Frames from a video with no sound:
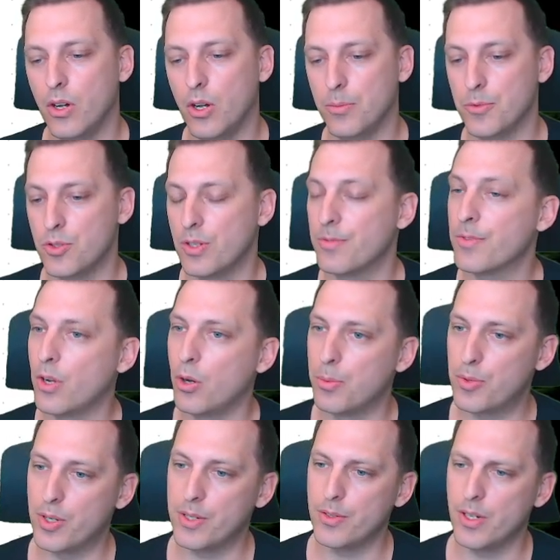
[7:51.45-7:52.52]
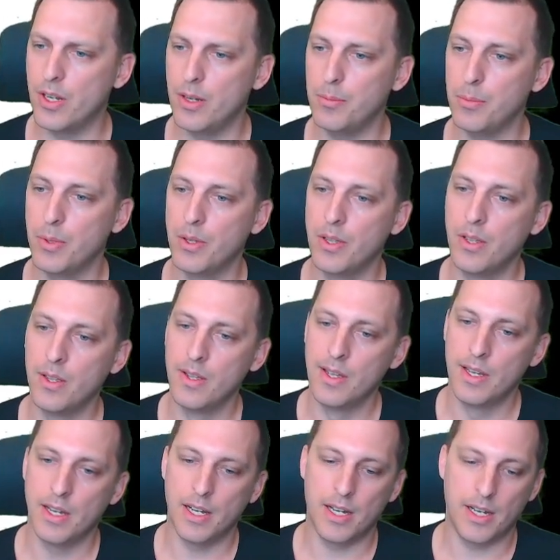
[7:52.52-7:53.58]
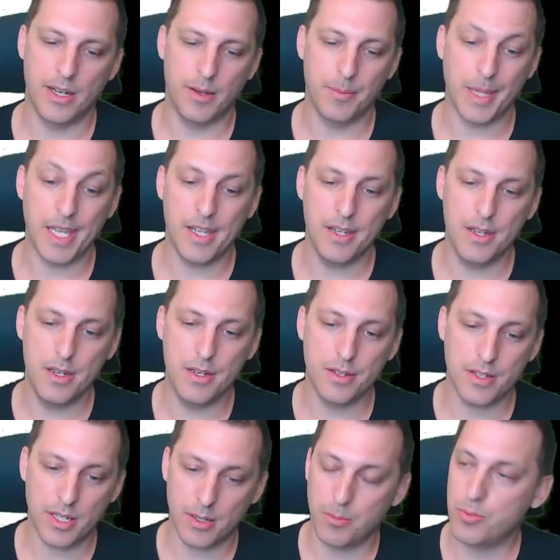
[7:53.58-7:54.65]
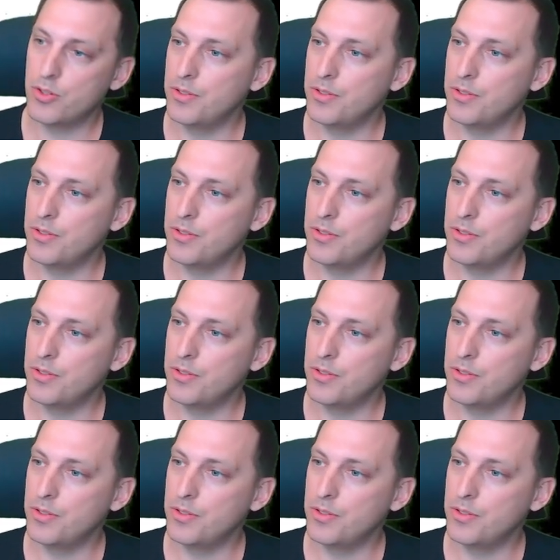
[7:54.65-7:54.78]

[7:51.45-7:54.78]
OpenShift Operator Hub um, in tech